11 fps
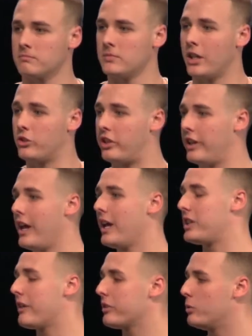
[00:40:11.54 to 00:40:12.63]
So today,
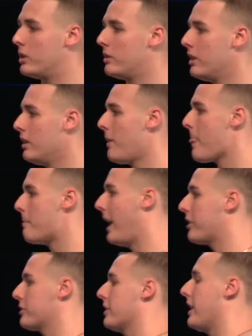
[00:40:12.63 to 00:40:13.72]
as everyone
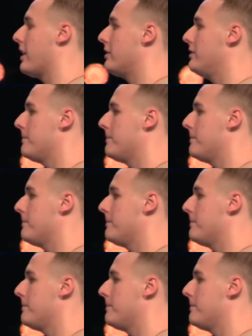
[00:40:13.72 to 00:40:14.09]
bows their head